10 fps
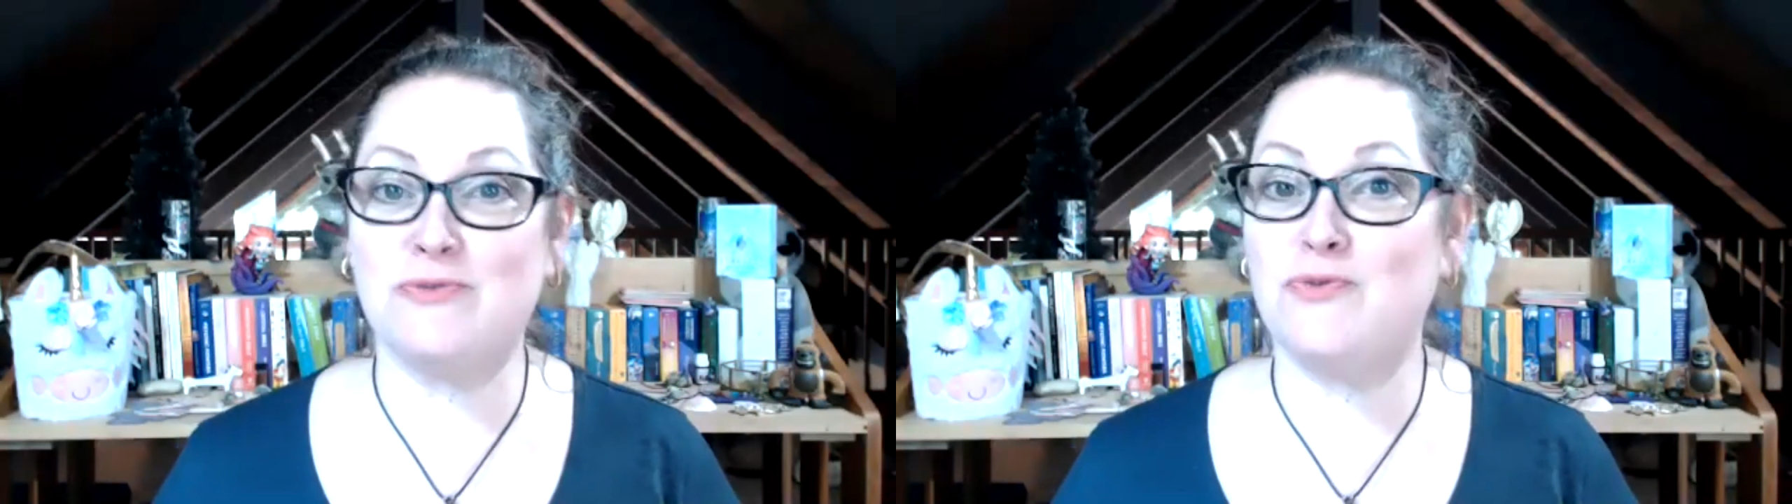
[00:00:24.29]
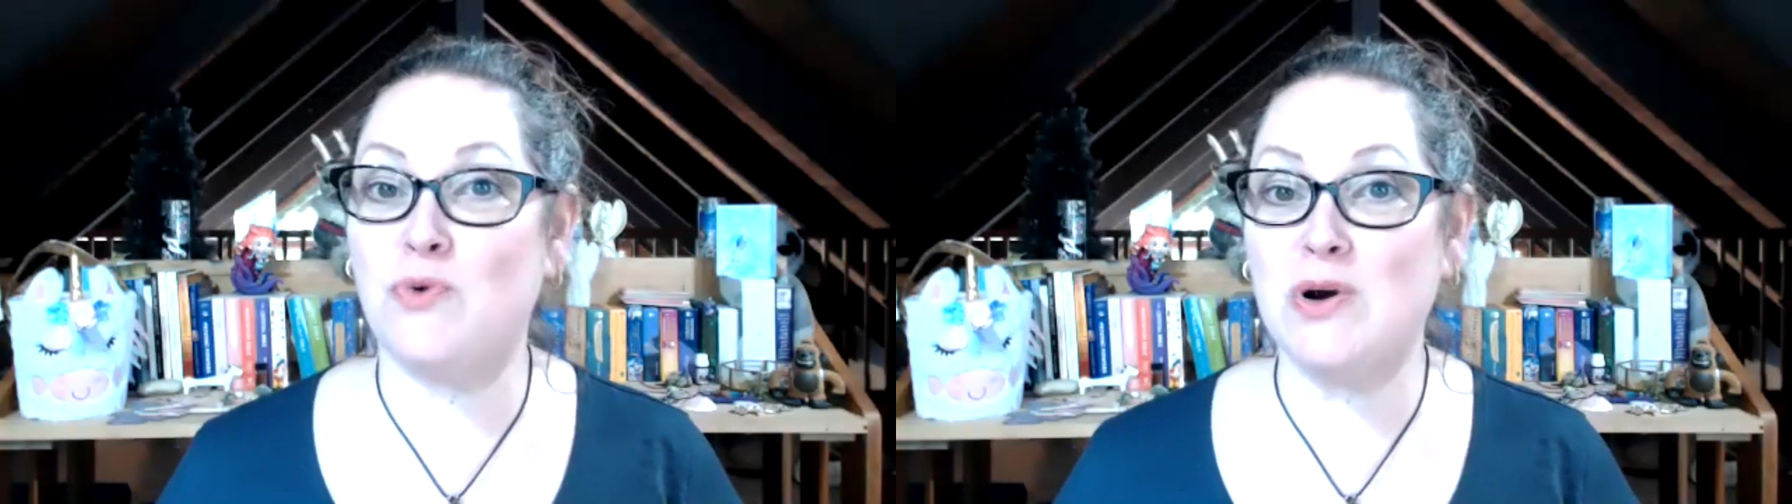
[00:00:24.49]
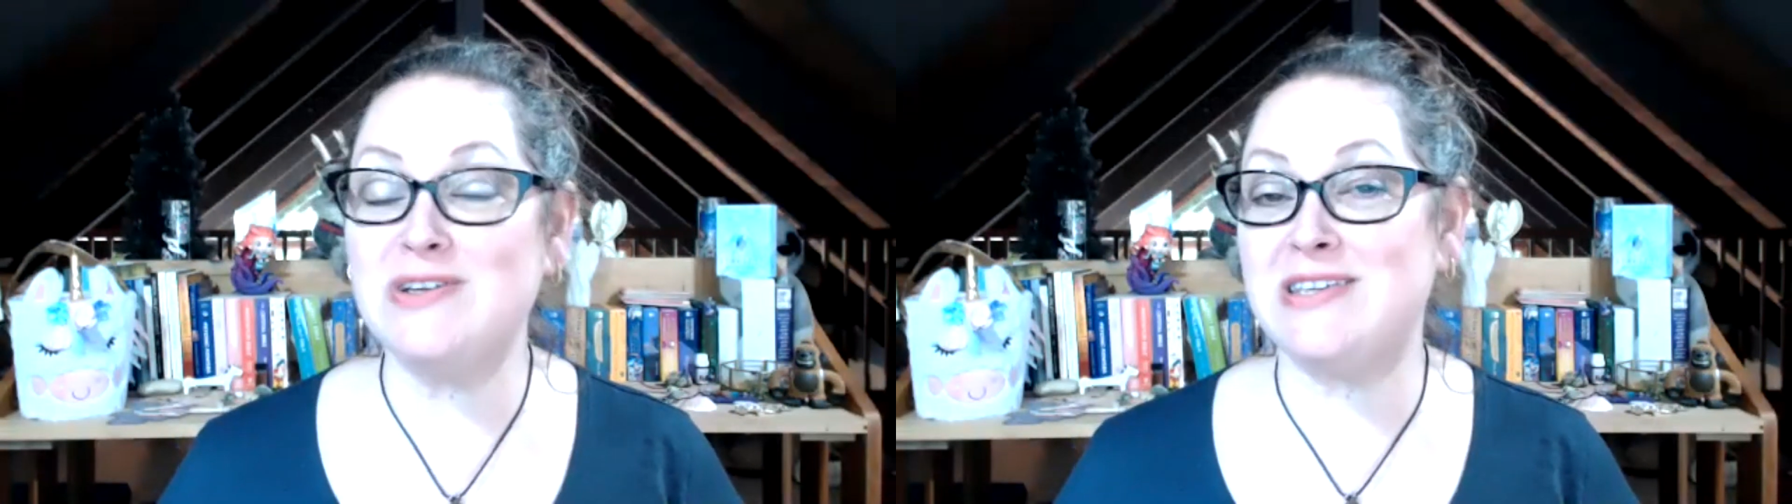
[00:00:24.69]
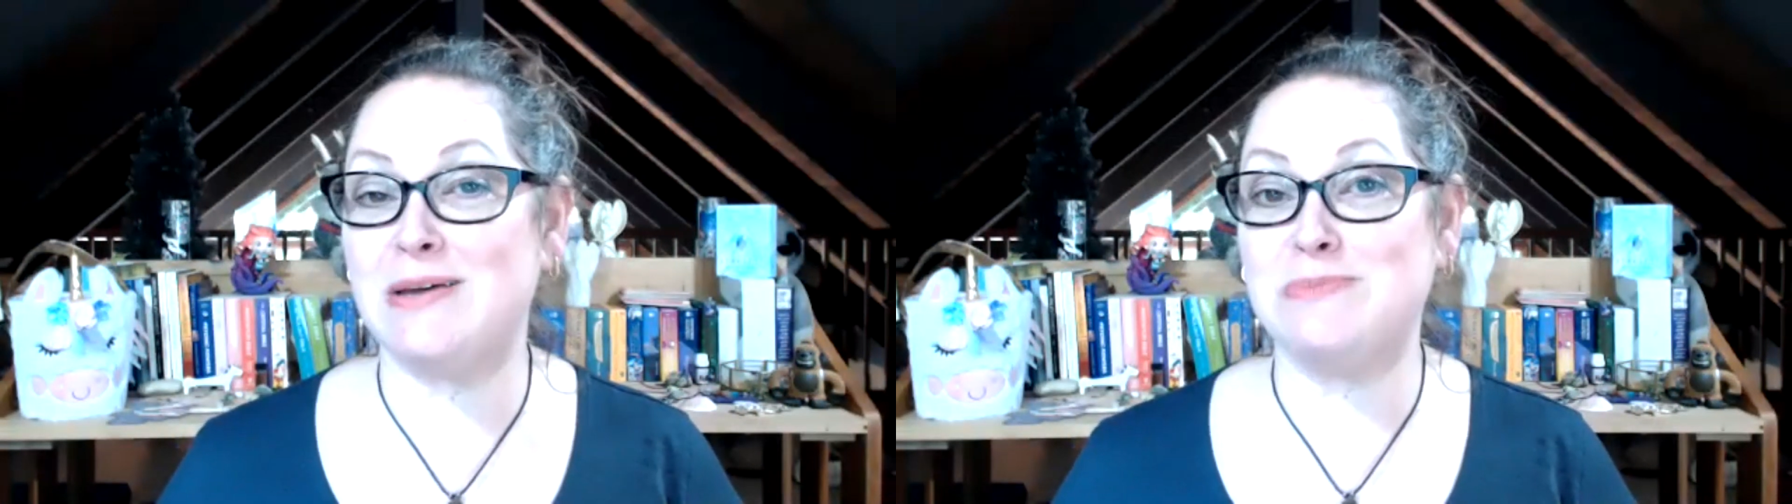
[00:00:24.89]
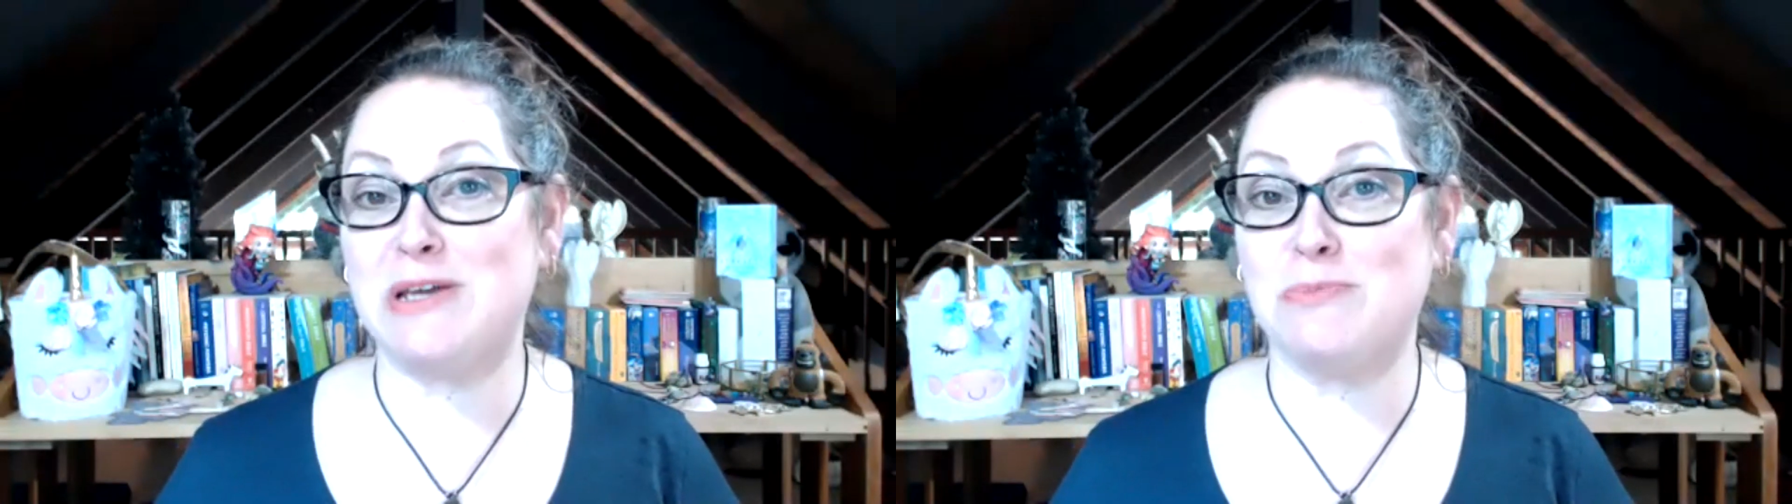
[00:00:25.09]
for
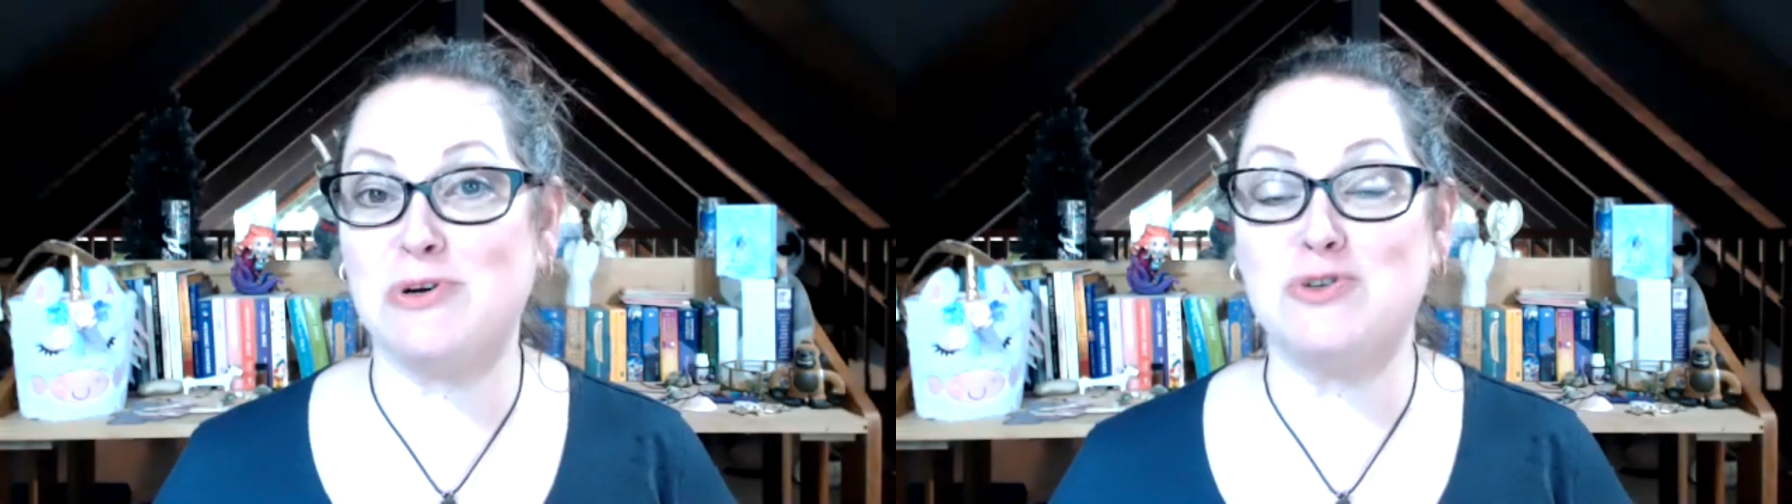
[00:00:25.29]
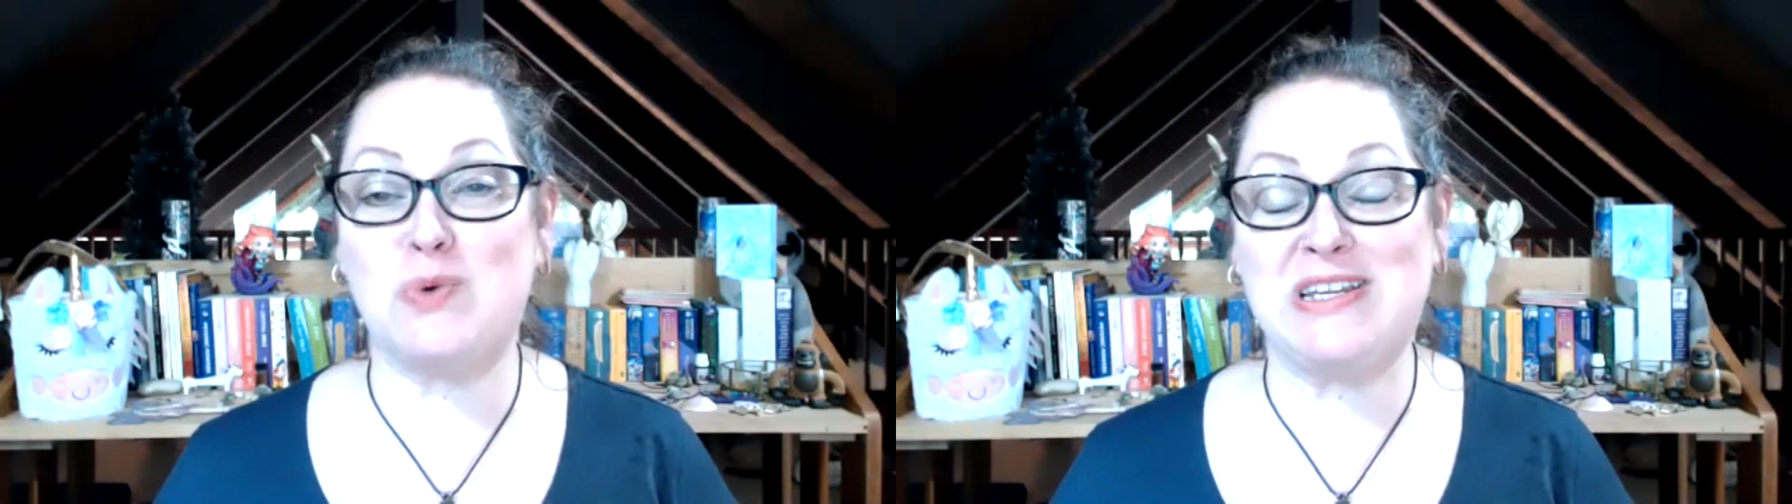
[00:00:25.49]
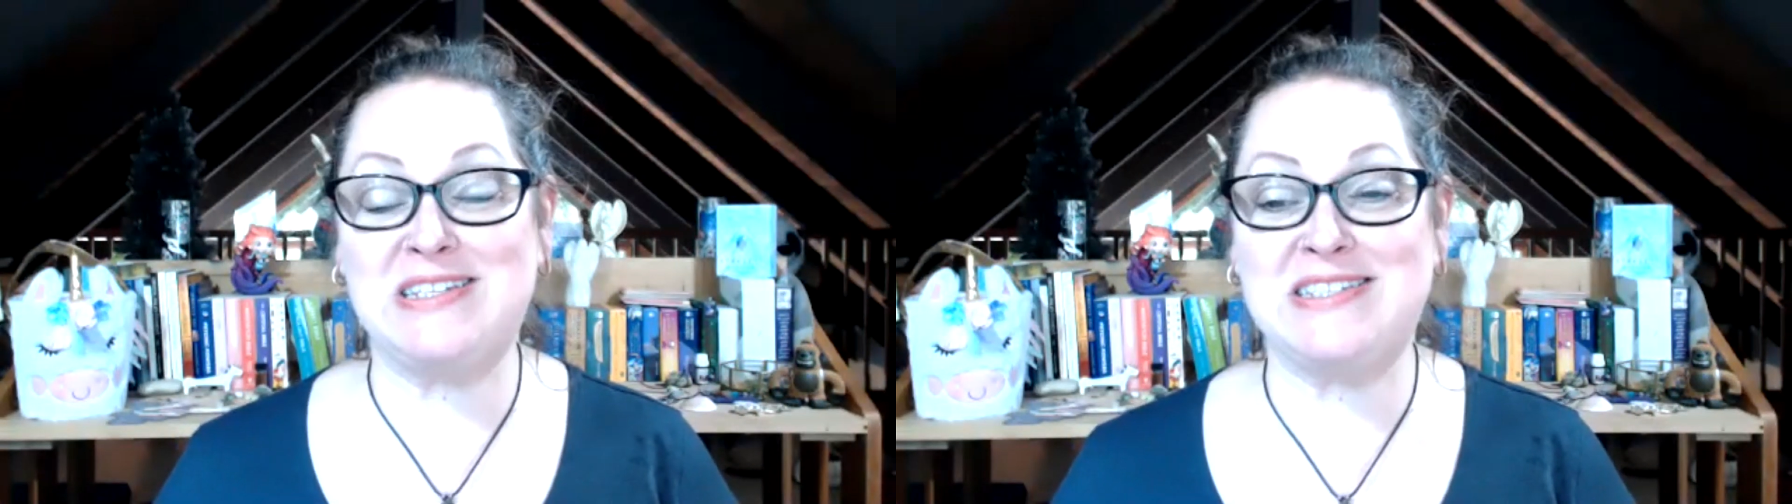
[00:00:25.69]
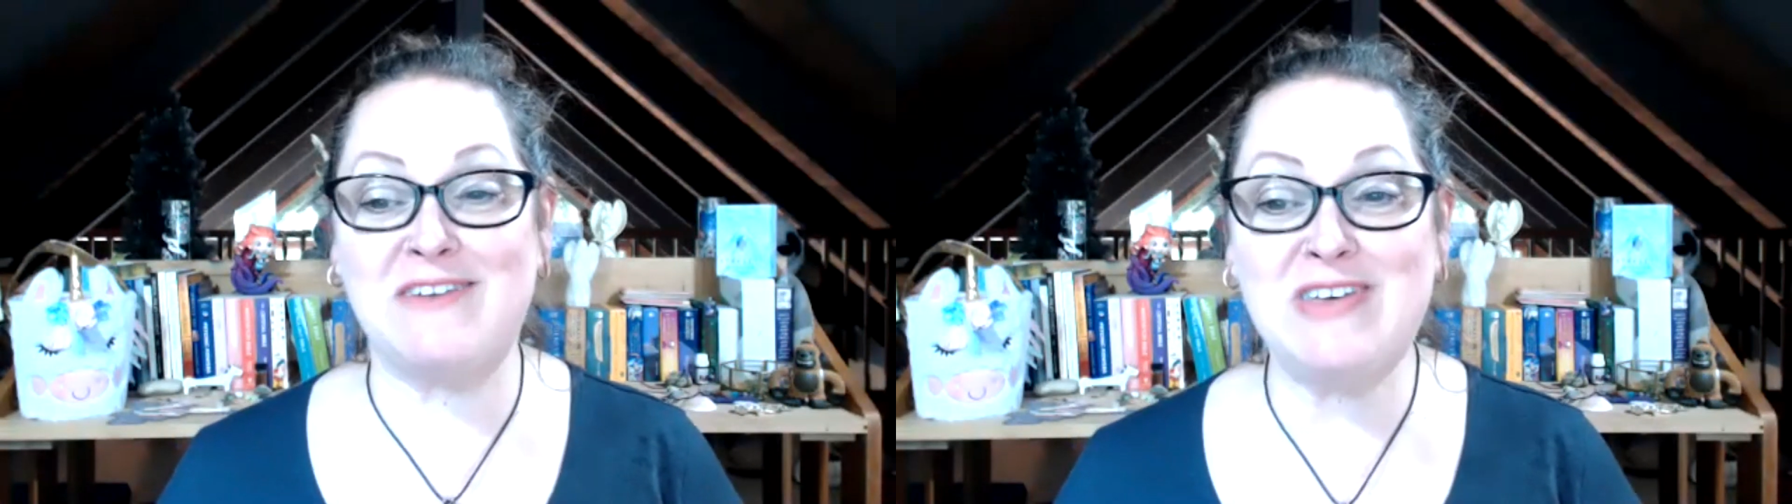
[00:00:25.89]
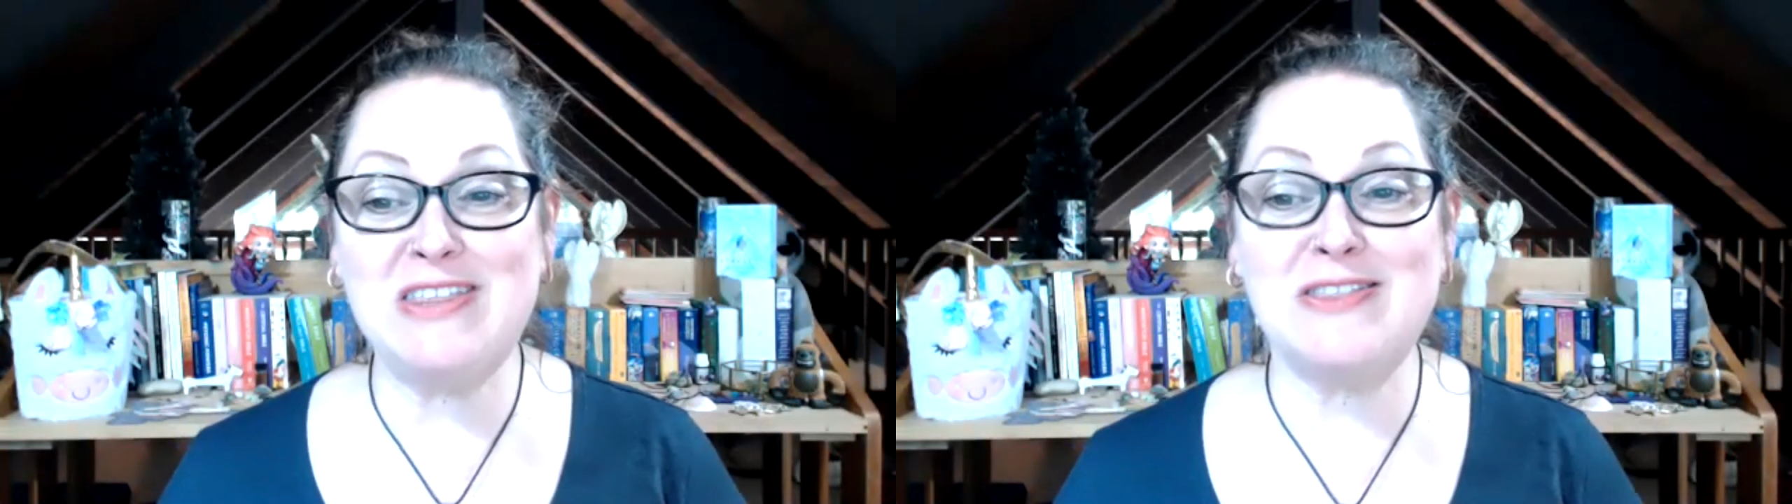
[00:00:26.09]
September
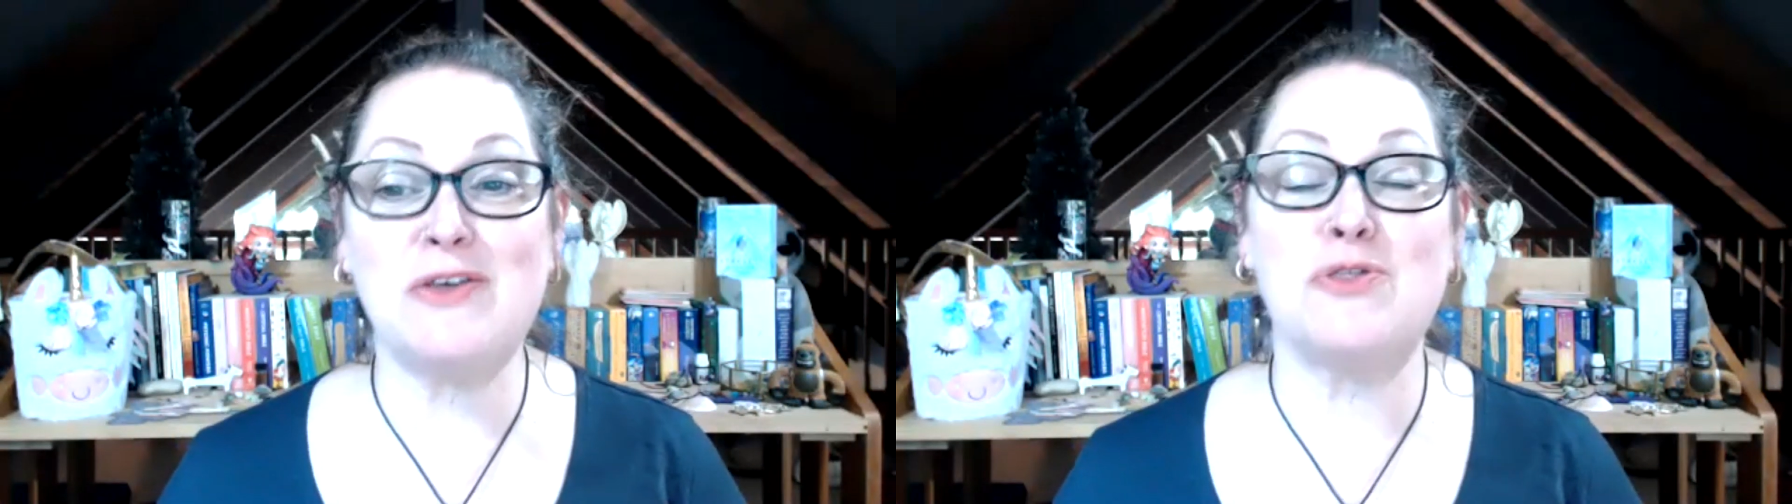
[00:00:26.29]
27th